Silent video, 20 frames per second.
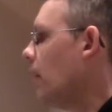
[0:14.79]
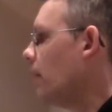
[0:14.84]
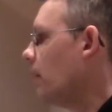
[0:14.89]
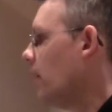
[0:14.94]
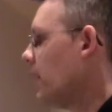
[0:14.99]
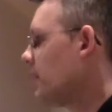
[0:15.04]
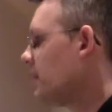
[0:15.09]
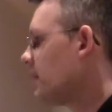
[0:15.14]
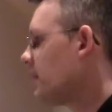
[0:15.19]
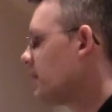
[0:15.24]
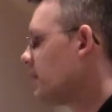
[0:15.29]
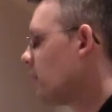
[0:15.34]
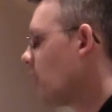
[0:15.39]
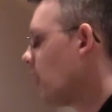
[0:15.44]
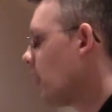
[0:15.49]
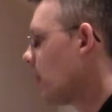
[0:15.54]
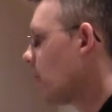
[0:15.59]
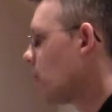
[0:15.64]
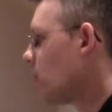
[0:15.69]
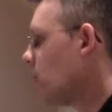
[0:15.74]
Let's
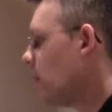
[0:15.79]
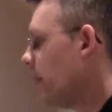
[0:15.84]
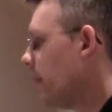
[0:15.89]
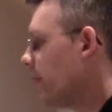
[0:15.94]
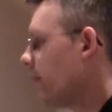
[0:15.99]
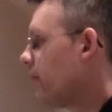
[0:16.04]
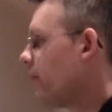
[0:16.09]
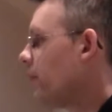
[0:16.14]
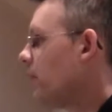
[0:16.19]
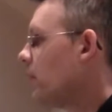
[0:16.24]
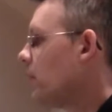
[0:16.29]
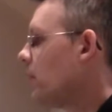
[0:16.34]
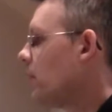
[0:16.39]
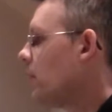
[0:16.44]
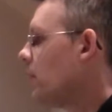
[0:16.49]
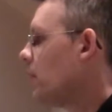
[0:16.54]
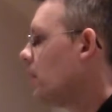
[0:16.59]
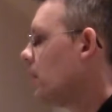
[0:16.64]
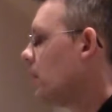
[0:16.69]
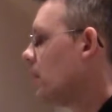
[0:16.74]
start with
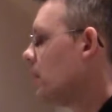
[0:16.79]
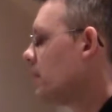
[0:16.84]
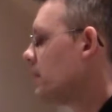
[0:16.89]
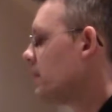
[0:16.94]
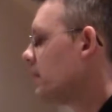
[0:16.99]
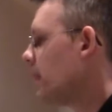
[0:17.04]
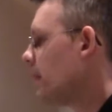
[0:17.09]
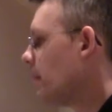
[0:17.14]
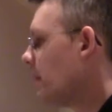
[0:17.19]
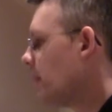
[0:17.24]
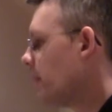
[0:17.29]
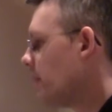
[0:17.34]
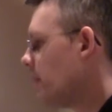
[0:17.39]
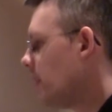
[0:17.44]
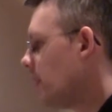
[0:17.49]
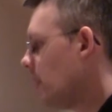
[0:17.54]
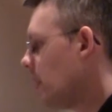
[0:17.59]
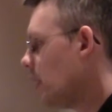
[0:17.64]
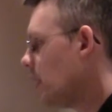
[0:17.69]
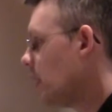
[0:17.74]
some of
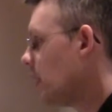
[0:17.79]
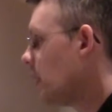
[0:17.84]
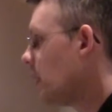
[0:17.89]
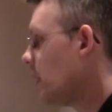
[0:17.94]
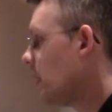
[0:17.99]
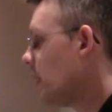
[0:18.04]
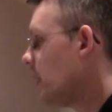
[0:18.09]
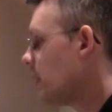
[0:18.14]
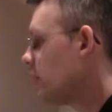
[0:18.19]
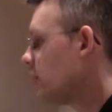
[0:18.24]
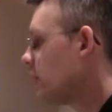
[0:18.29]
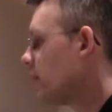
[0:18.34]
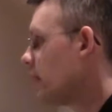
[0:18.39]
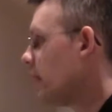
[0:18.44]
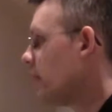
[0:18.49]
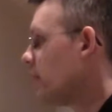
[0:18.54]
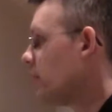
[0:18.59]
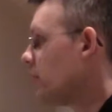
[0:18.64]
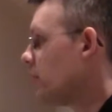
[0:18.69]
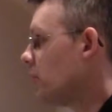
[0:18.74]
the history
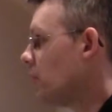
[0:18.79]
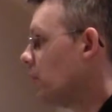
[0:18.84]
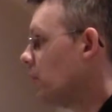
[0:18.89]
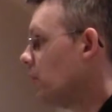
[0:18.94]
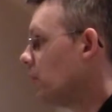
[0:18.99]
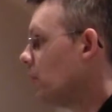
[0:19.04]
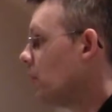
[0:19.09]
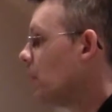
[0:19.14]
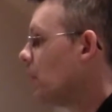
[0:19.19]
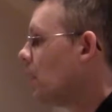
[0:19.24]
of the tune.